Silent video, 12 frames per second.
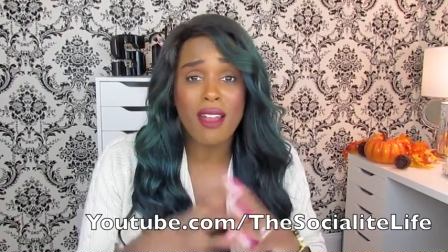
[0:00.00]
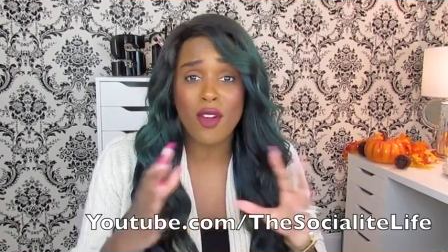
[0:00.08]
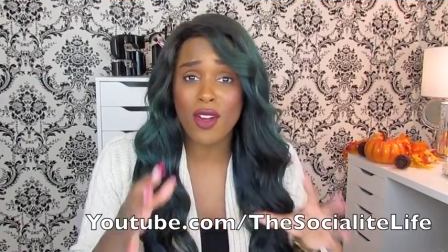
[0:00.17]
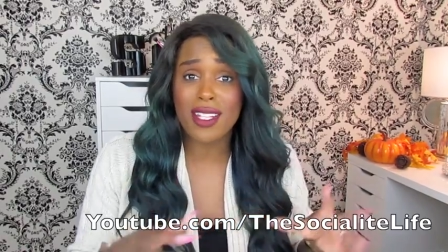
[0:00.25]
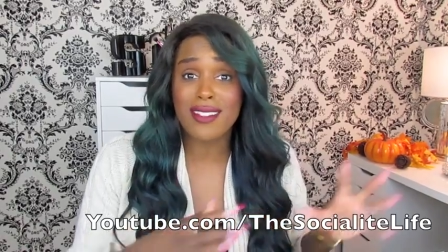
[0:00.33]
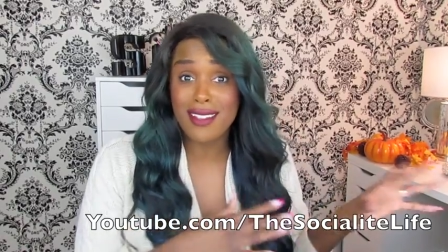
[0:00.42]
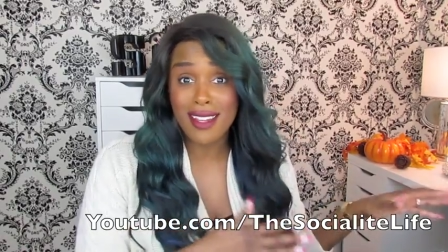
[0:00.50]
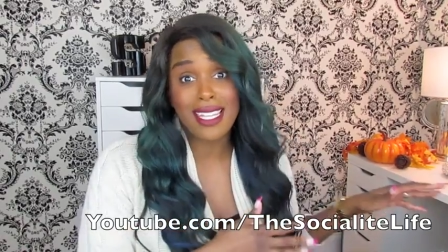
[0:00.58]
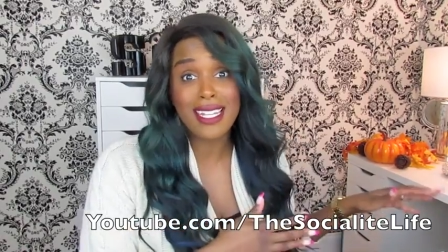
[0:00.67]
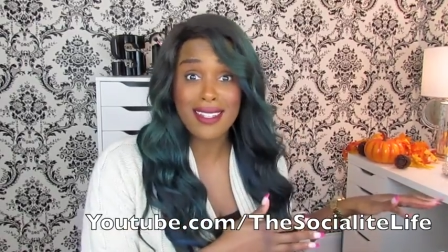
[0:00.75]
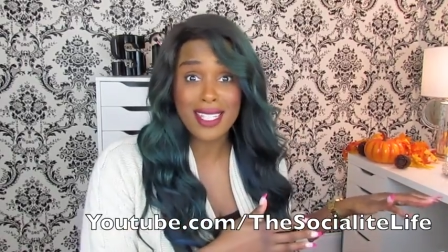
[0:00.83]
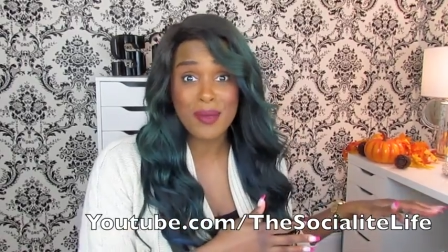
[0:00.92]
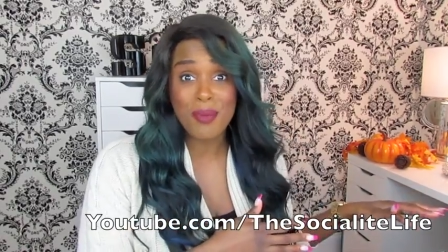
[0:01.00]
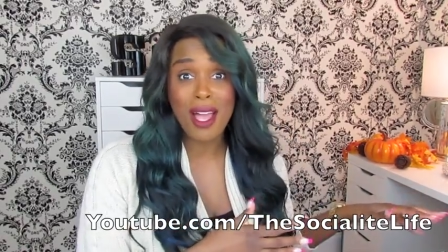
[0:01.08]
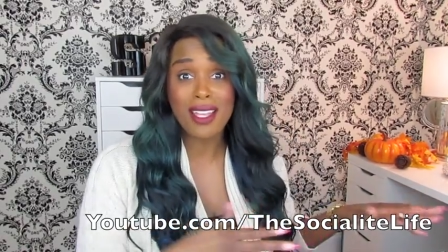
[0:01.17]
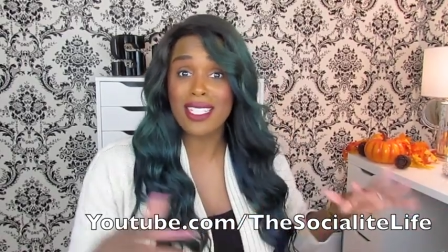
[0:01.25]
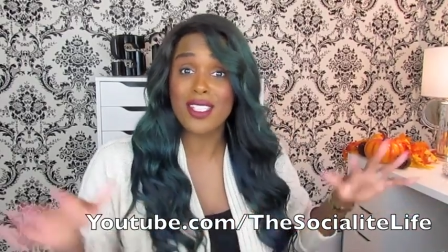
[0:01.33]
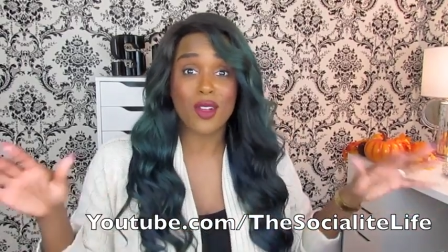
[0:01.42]
I've already done into this
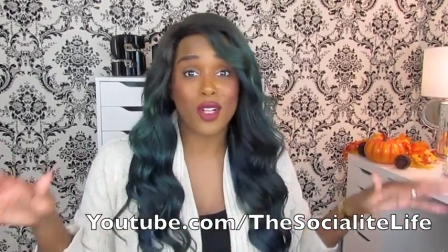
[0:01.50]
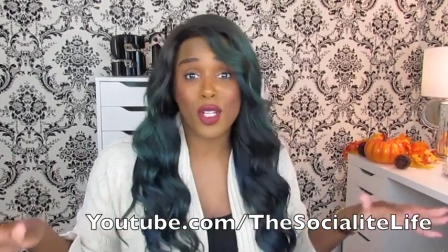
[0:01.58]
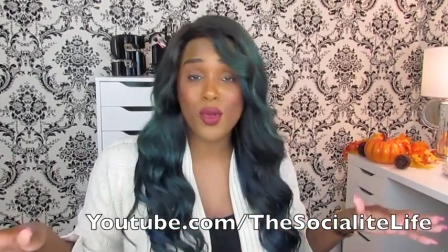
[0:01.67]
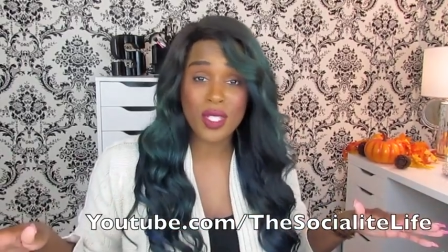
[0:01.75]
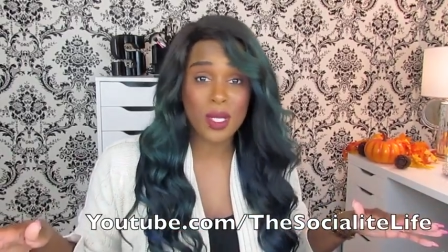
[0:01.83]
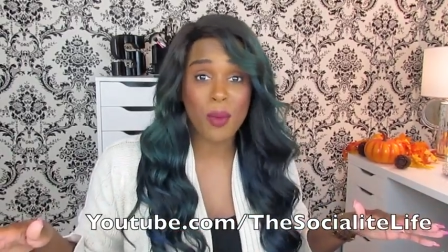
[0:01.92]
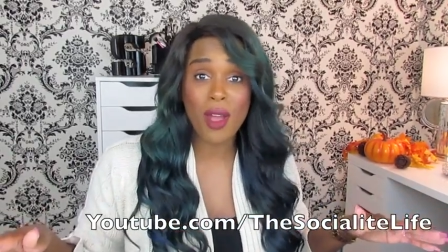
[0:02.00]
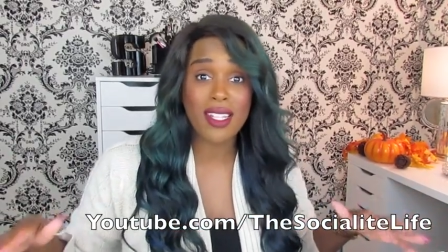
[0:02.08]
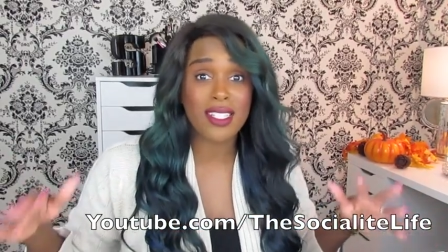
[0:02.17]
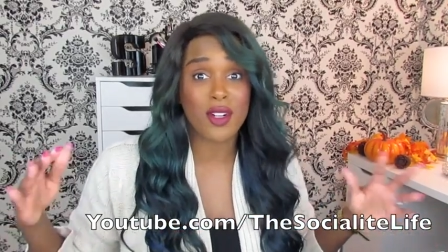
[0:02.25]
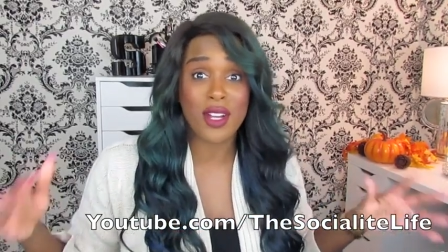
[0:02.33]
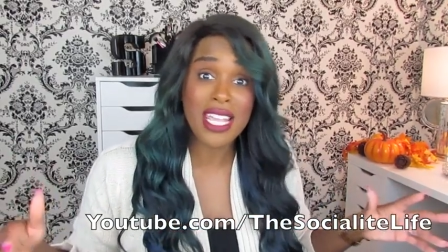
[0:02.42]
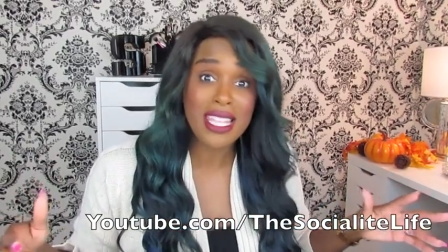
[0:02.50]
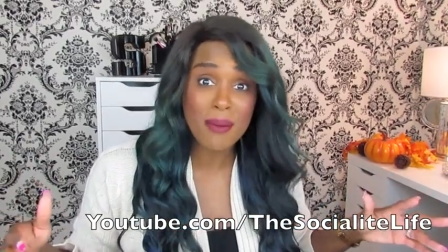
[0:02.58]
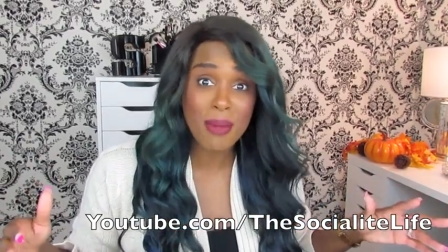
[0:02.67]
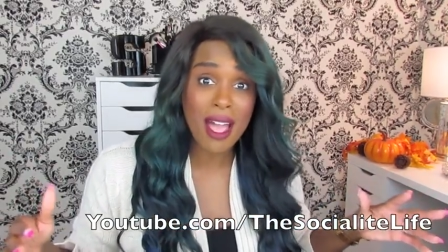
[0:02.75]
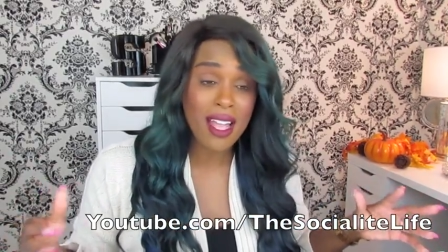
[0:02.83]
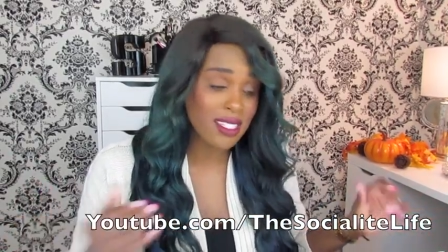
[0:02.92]
box and started using the products that are in the
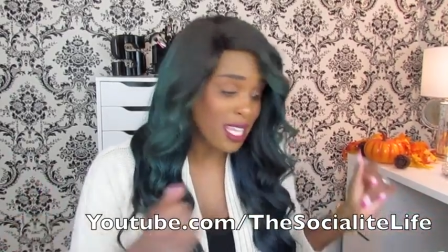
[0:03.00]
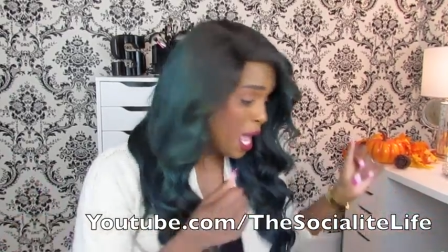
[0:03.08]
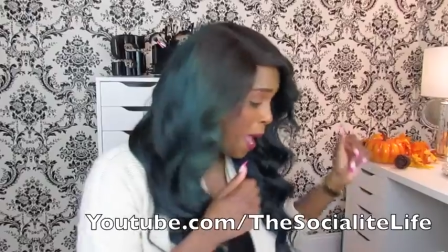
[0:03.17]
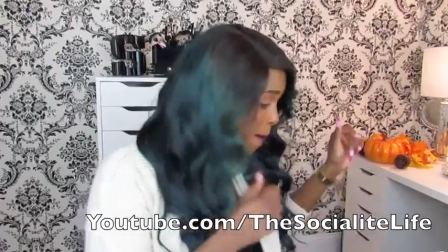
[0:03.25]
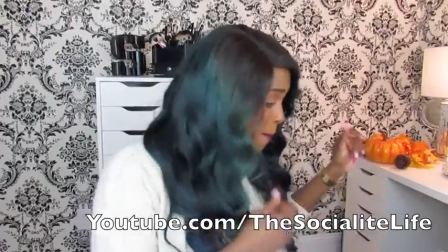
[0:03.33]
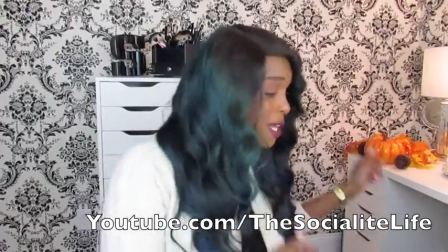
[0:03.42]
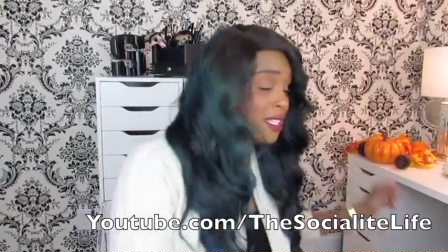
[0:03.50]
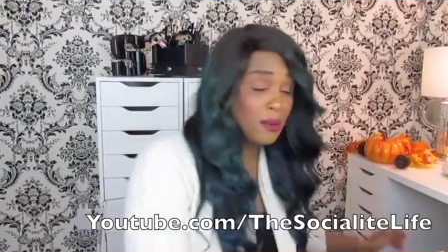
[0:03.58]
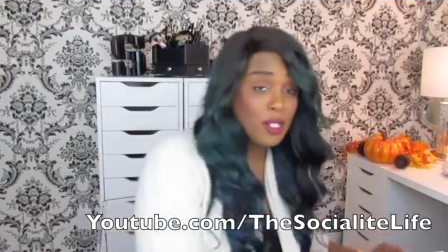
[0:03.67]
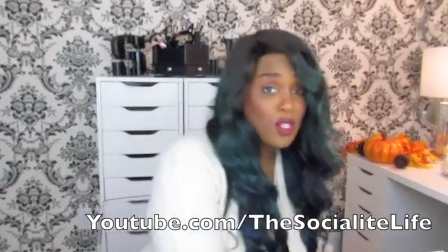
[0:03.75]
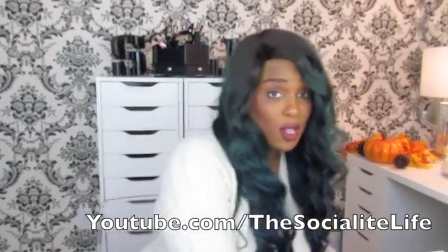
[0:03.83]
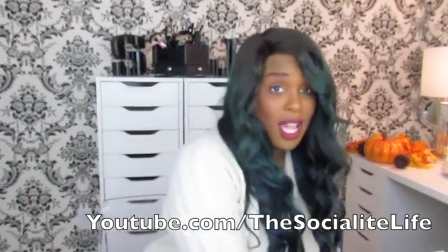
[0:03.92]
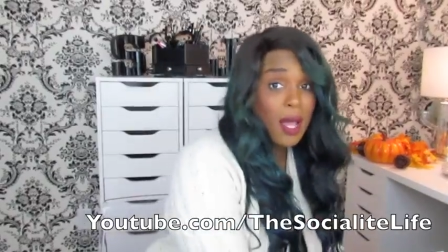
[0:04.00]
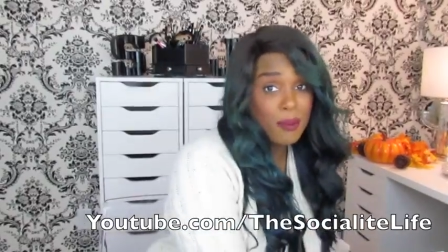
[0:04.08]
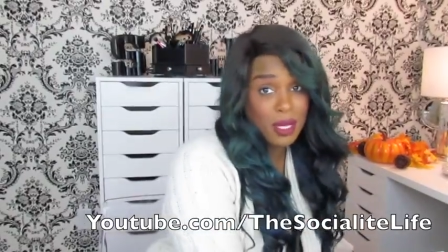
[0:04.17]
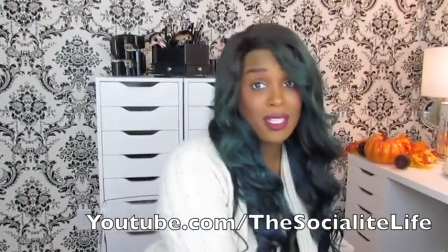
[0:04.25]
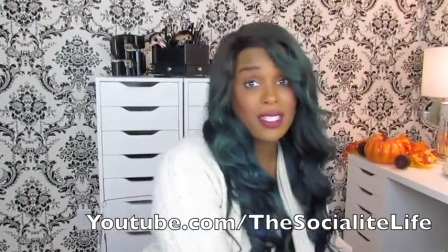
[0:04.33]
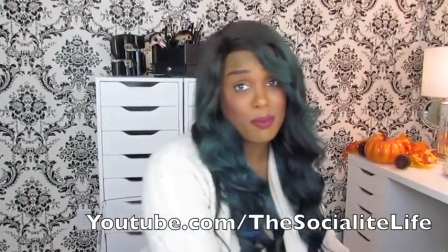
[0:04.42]
box, but let me show you how
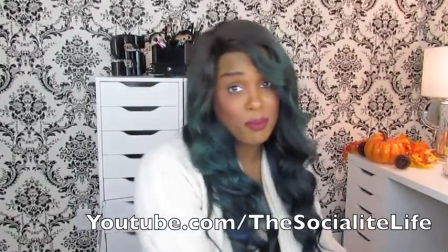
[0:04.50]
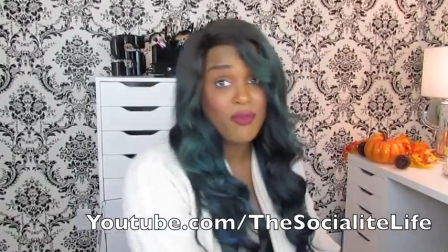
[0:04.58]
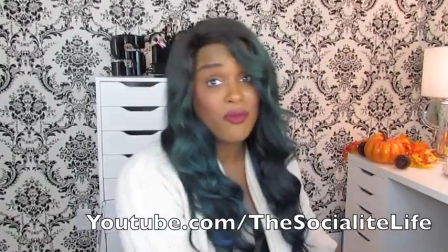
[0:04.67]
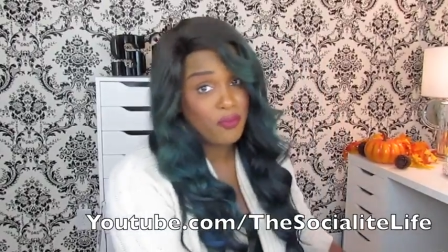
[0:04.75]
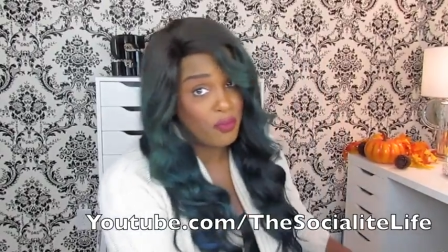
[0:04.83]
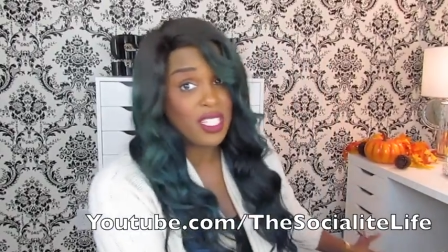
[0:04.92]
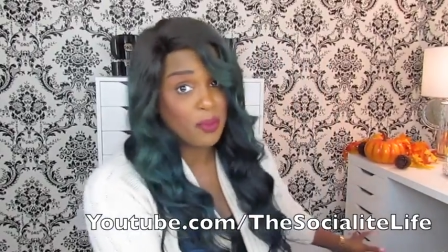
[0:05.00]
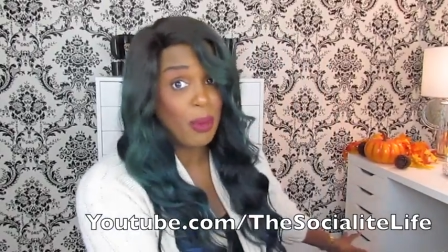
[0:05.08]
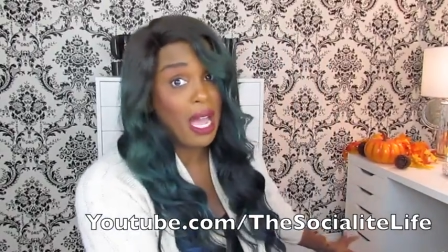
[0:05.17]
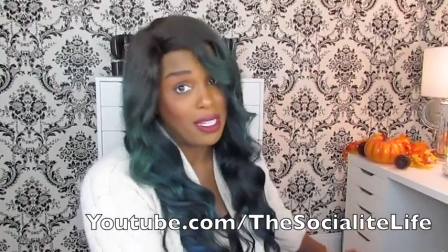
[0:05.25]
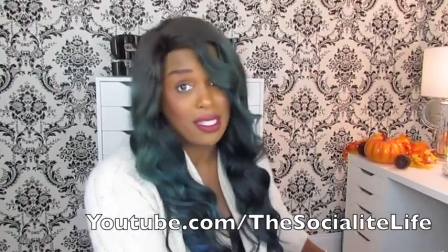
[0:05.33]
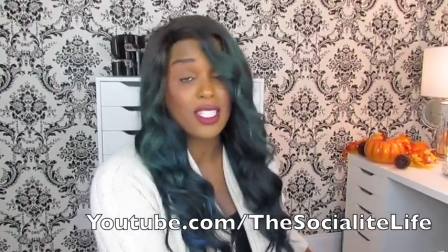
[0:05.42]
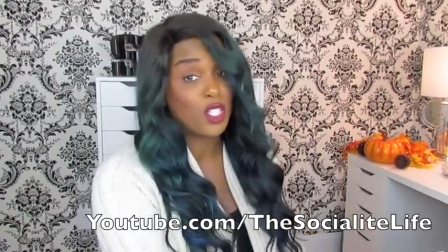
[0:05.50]
big this this box is.